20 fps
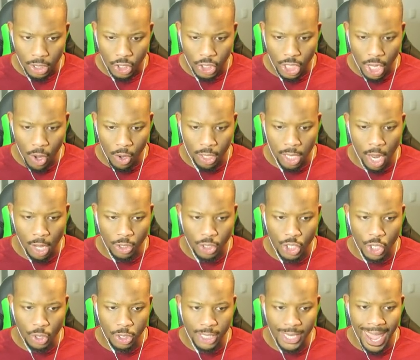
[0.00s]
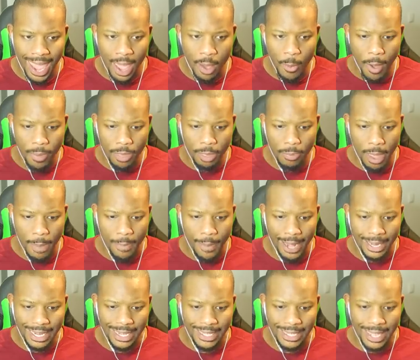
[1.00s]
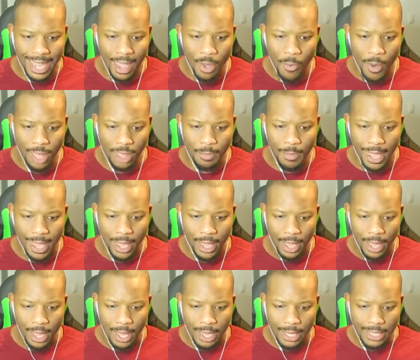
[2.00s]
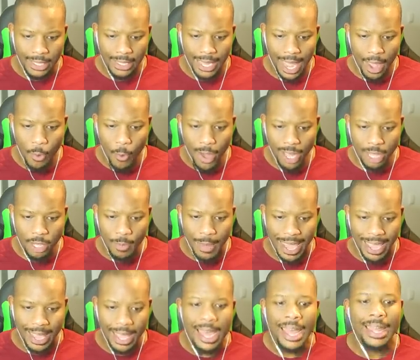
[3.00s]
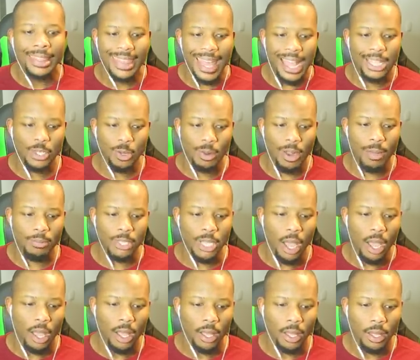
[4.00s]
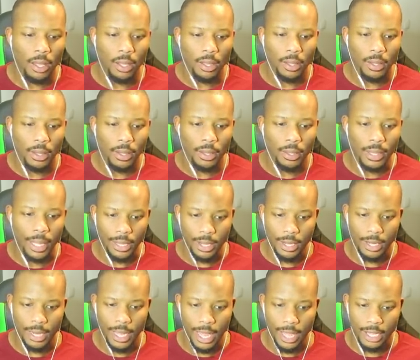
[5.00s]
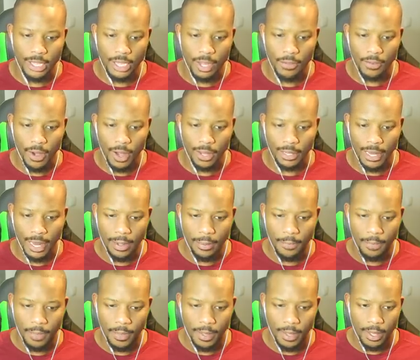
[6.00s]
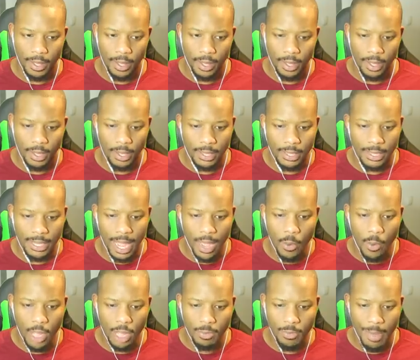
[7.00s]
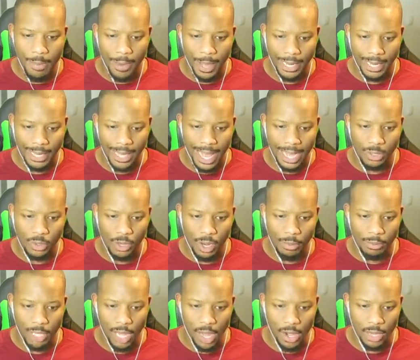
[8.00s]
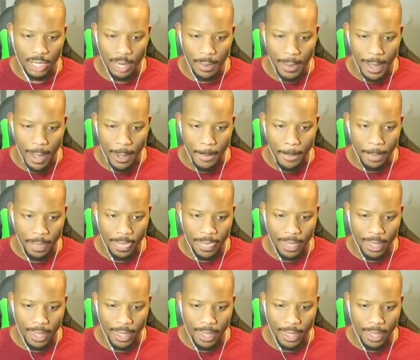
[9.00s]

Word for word: So close. You stay with me, buddy. Stay with me. Stay with me. That's what I'm t- Now you're gonna get yourself caught now. Stay with me, buddy. That's what I'm talking about.